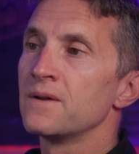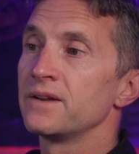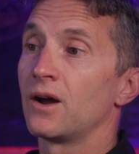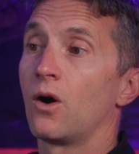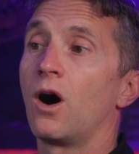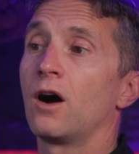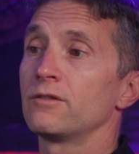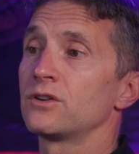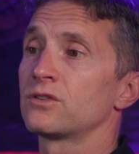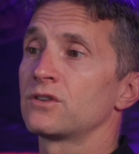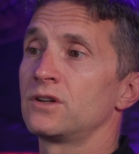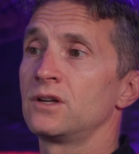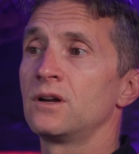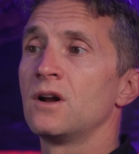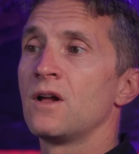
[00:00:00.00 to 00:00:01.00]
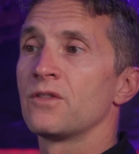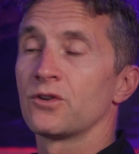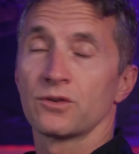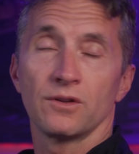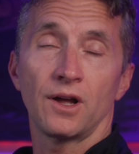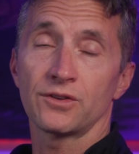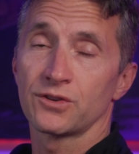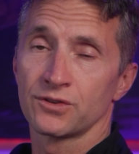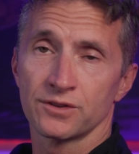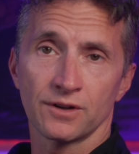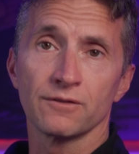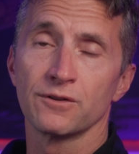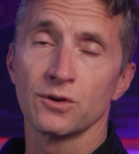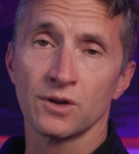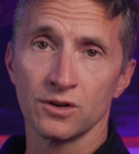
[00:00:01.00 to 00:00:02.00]
Now, obviously, there's lots of
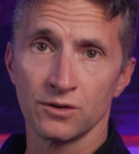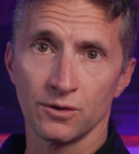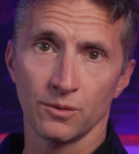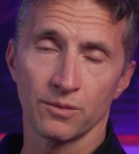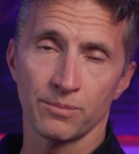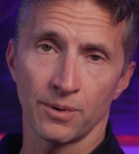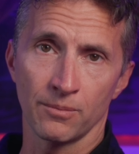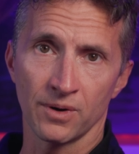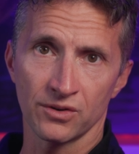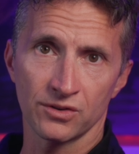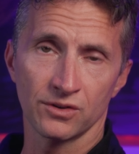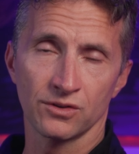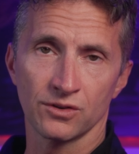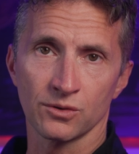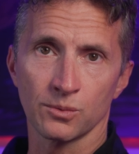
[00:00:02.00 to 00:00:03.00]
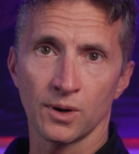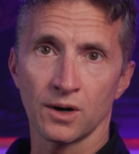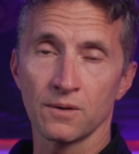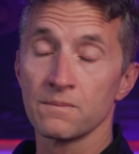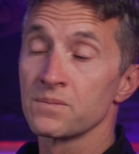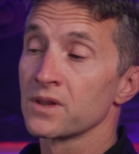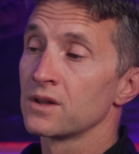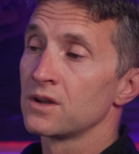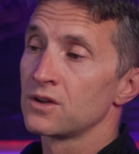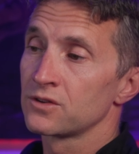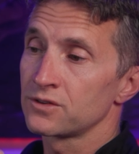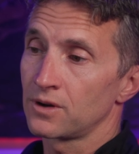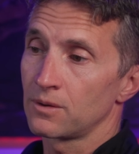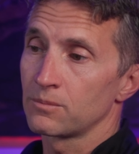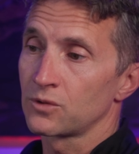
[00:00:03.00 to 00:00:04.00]
stuff you can do with permissions as well.
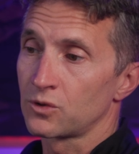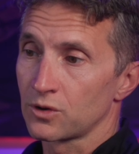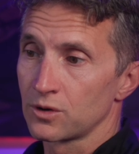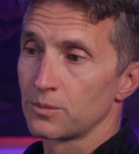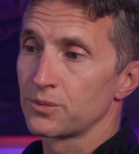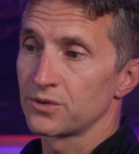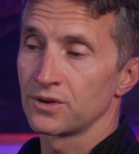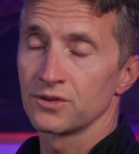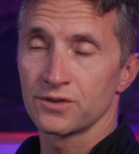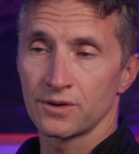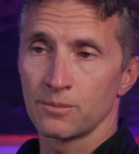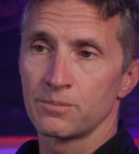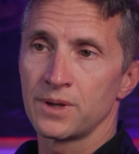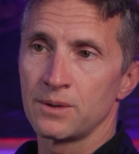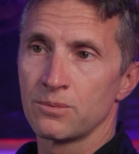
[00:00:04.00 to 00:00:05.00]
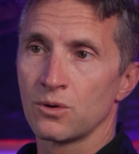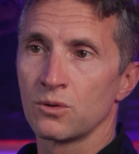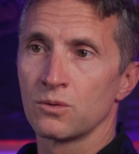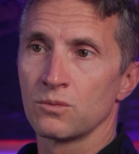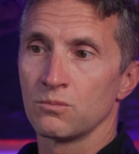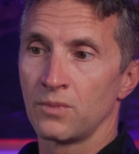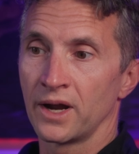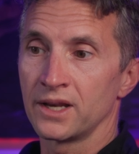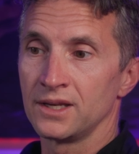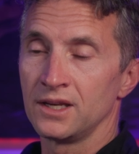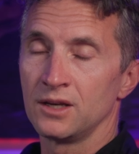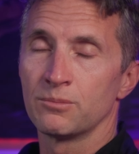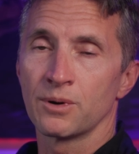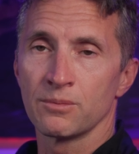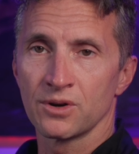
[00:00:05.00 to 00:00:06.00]
Some groups and some people might
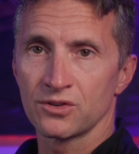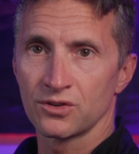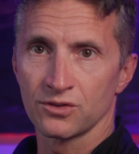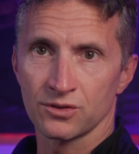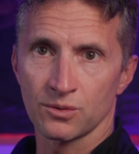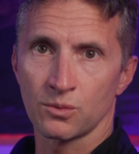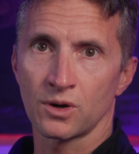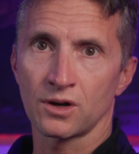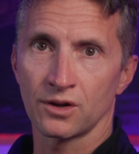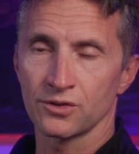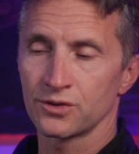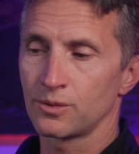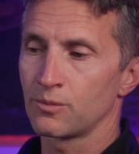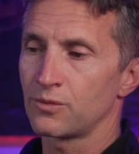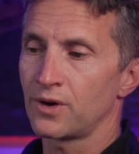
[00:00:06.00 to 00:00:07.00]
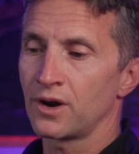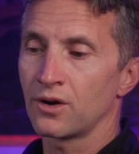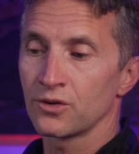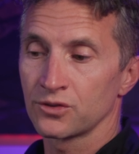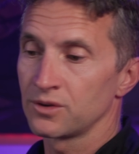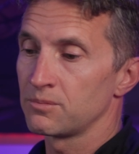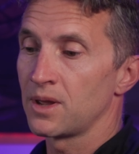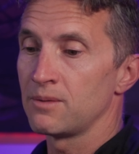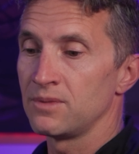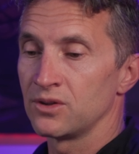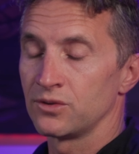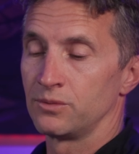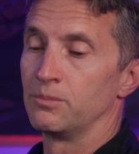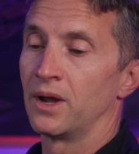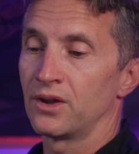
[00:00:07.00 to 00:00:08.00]
need permissions to work on some files, and maybe
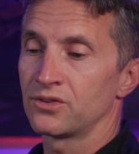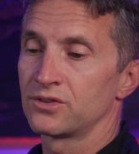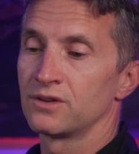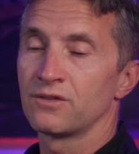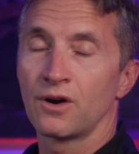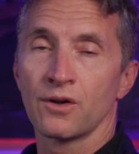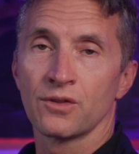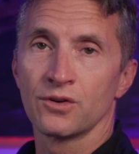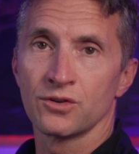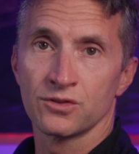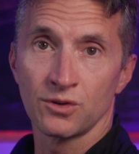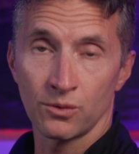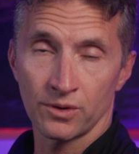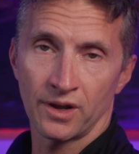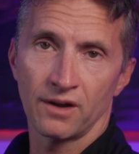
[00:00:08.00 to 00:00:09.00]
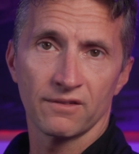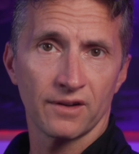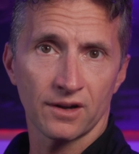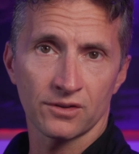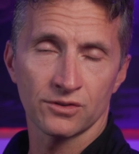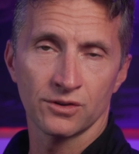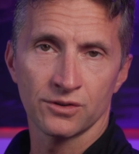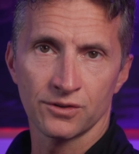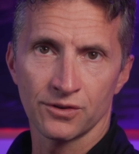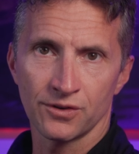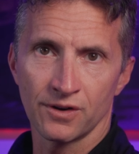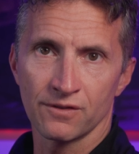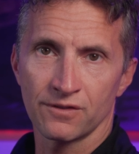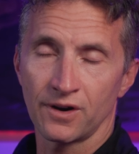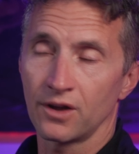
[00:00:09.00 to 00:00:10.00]
it's best if others don't have access to
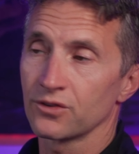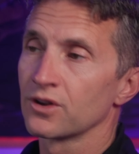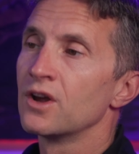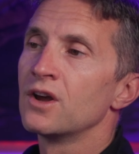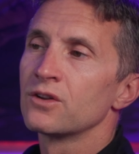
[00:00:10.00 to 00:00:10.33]
certain files.